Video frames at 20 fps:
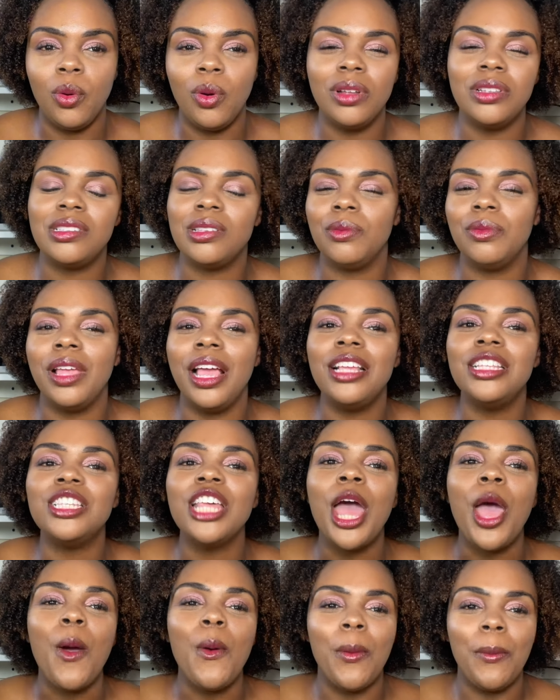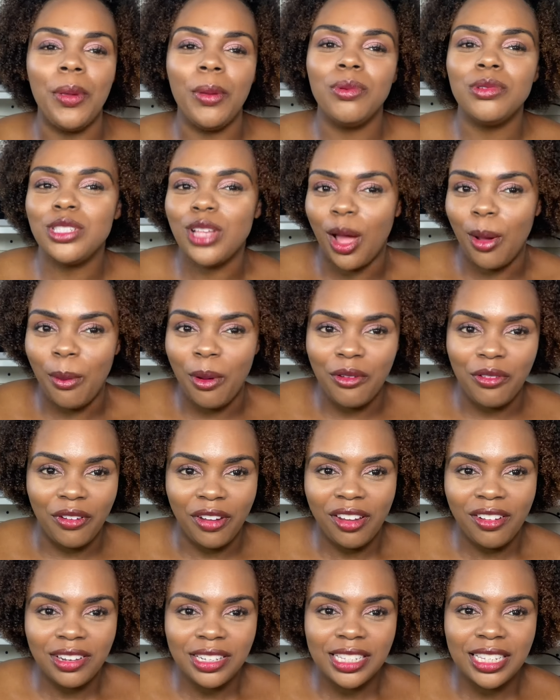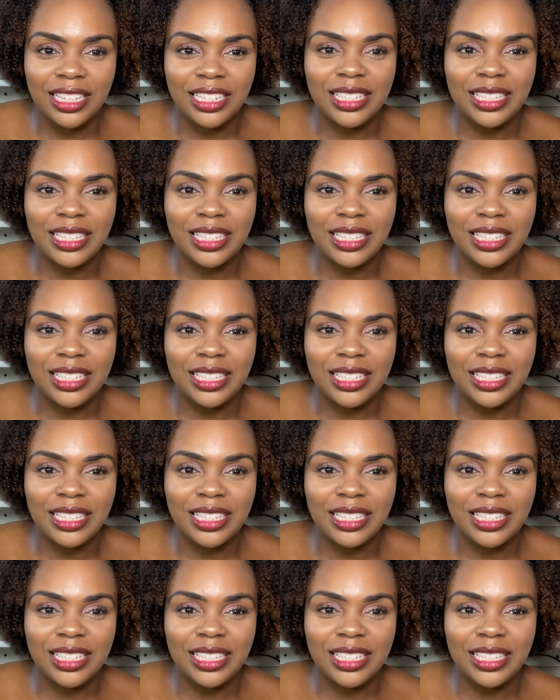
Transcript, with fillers: And sometimes when people talk about fragrances,